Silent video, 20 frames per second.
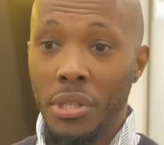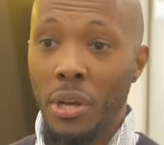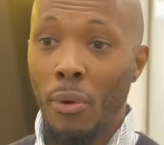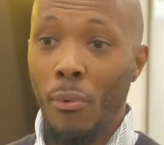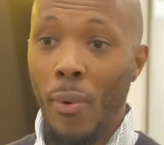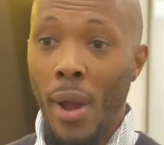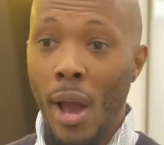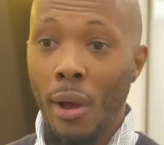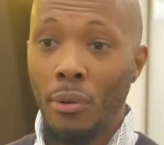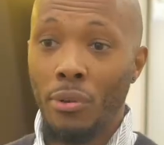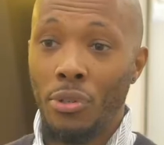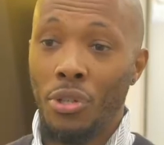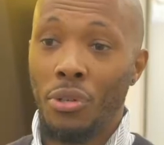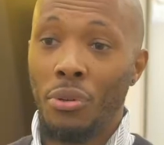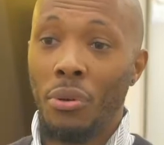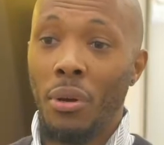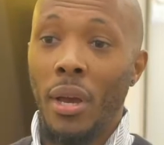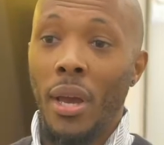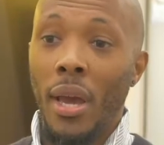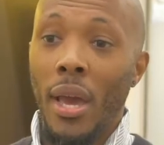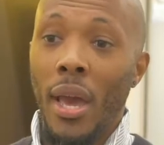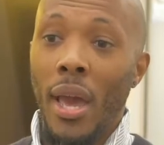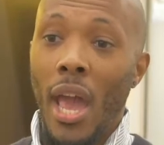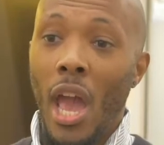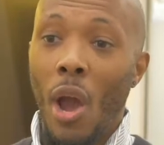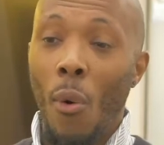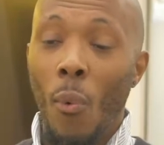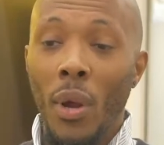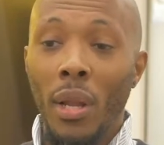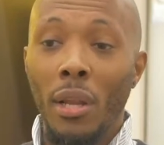around you.
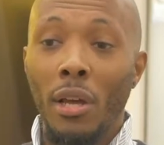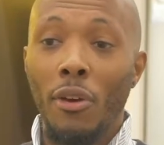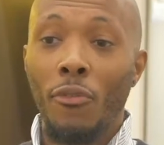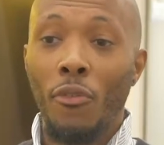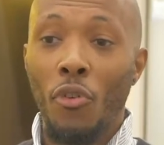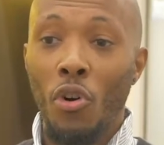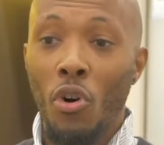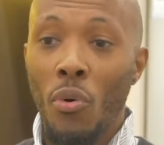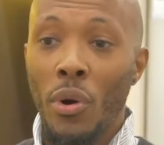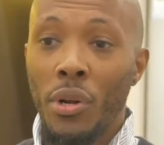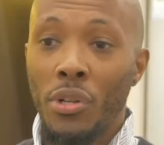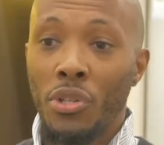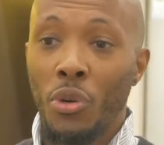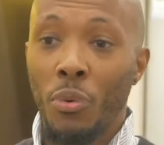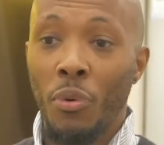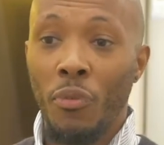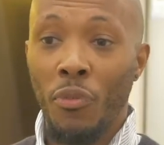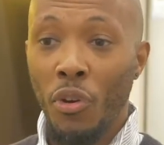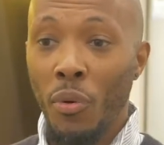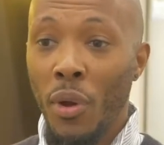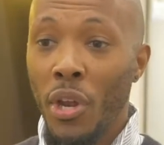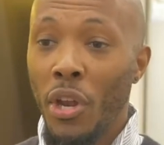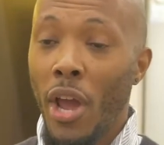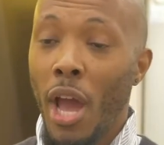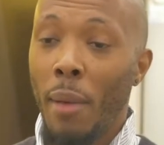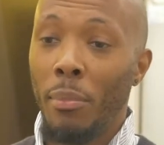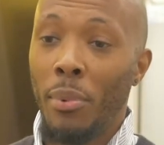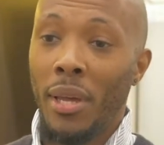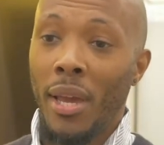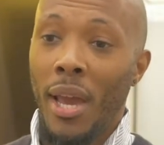And we look forward to reviewing your
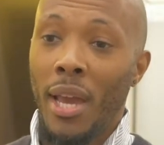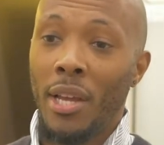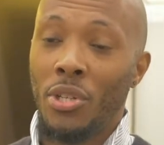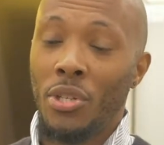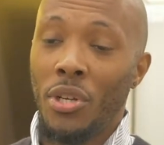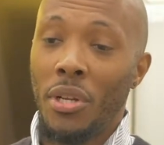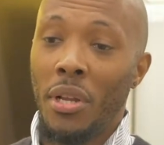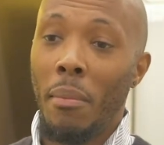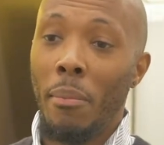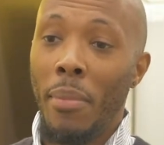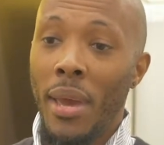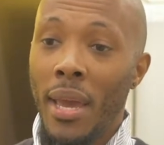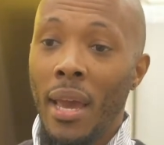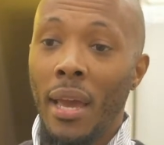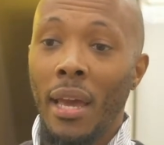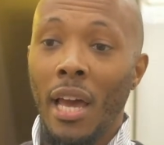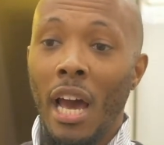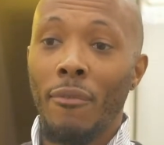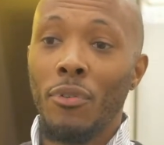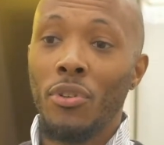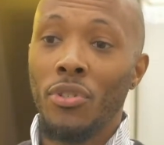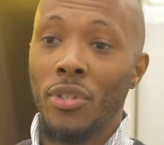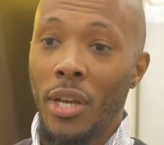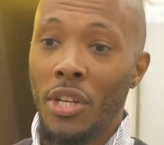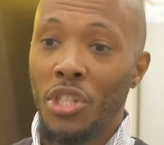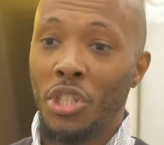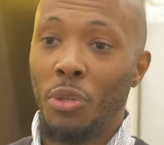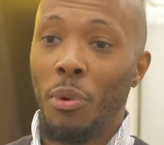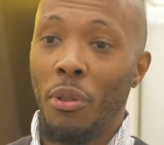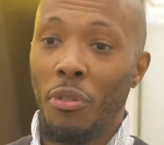application and being in
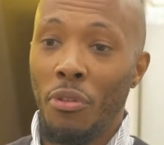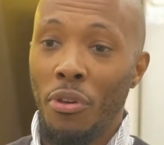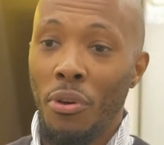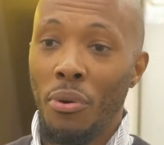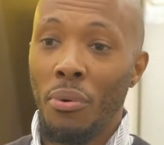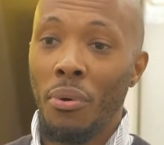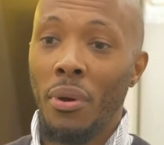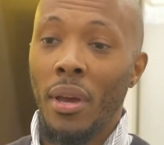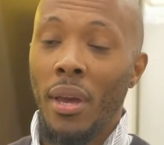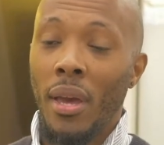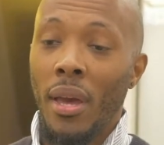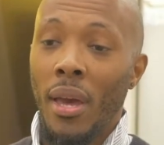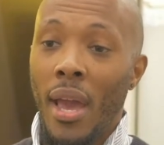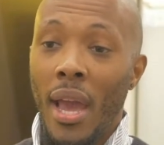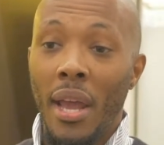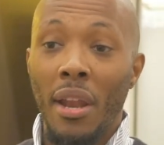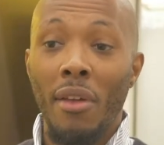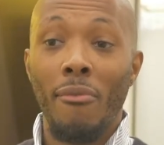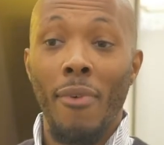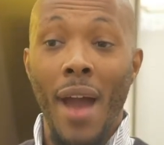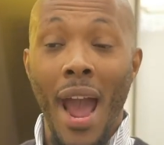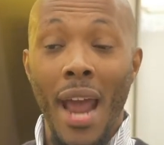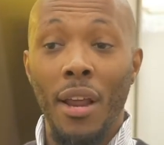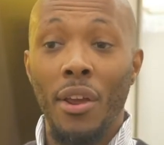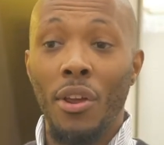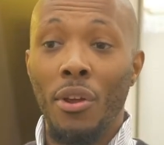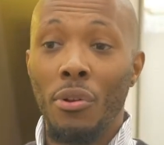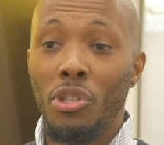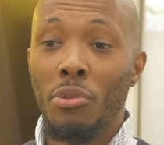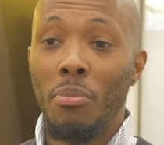conversation with you and inviting
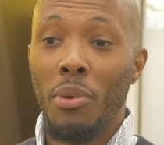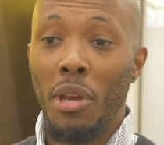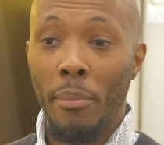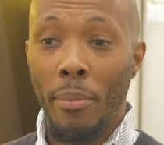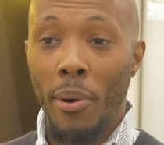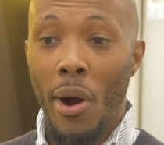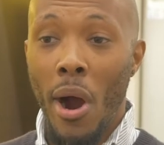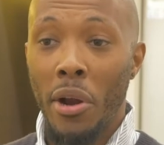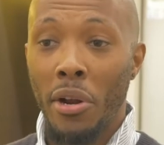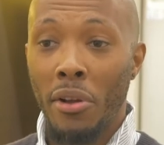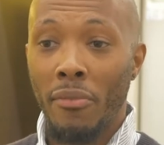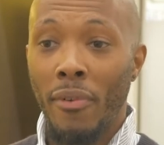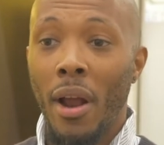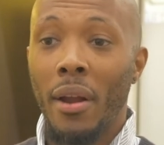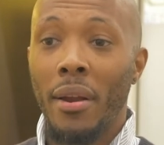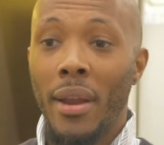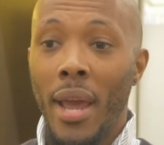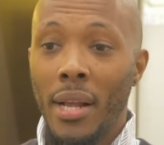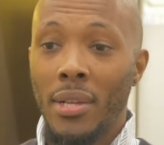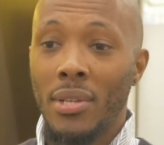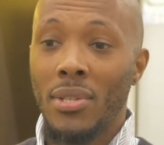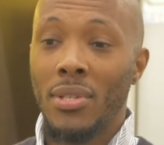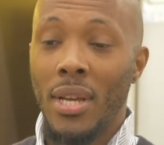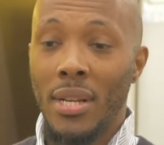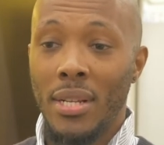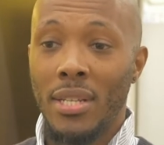you to be a part of our next SENT